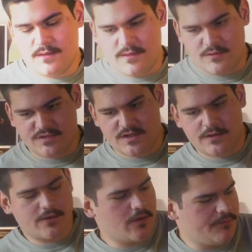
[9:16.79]
There was
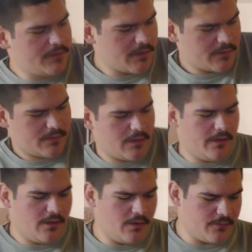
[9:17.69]
another
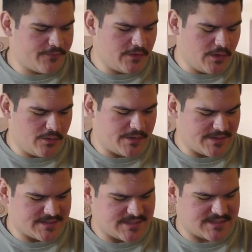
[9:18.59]
overload
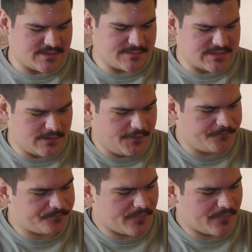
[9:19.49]
in the system, so